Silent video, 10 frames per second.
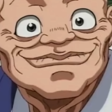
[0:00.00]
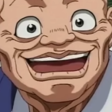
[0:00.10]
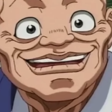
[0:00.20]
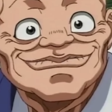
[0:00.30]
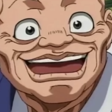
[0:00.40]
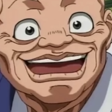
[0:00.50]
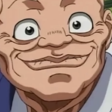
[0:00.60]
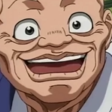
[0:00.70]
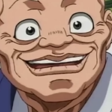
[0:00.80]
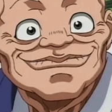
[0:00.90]
Even
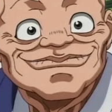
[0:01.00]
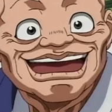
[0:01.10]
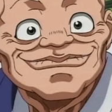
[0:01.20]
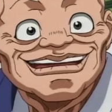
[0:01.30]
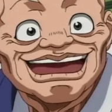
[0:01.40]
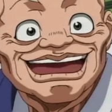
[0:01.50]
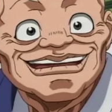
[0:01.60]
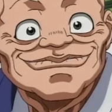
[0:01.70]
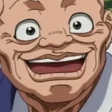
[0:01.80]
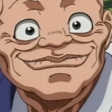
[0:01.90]
Yujiro and Doppo might
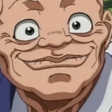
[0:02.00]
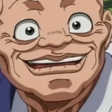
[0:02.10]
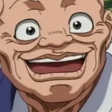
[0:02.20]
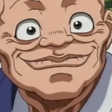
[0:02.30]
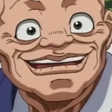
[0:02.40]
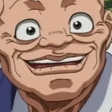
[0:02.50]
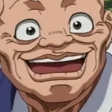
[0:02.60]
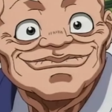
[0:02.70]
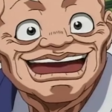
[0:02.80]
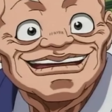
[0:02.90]
be surprised with me
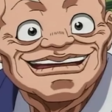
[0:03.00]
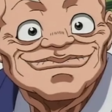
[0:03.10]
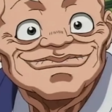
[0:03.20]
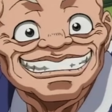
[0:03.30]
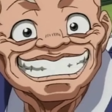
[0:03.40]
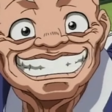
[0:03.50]
this time.